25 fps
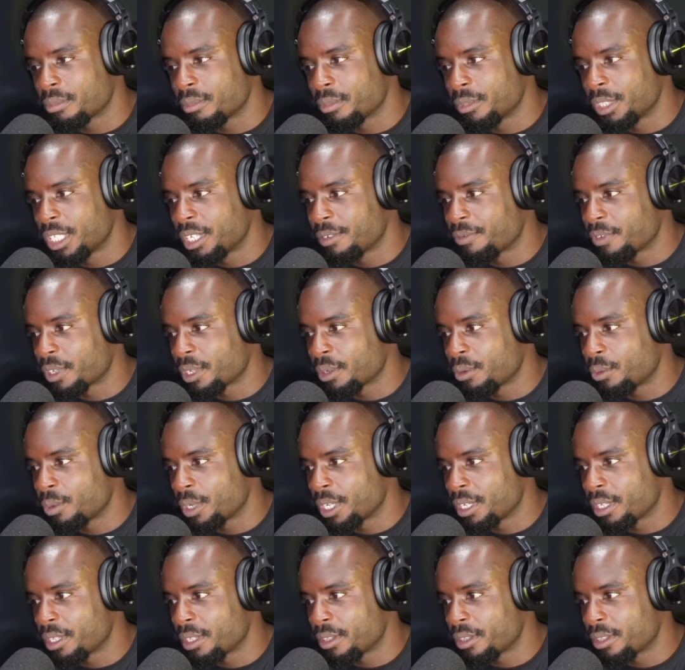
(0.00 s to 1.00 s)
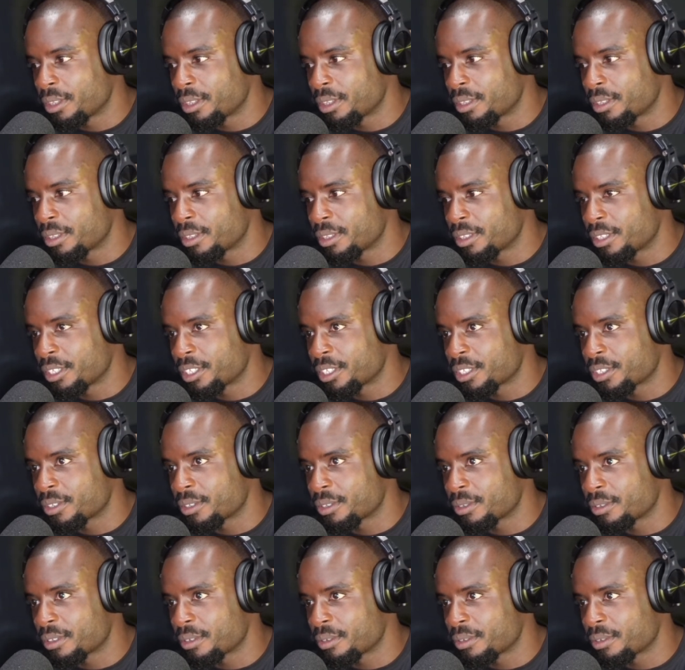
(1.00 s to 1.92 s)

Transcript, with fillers: living with this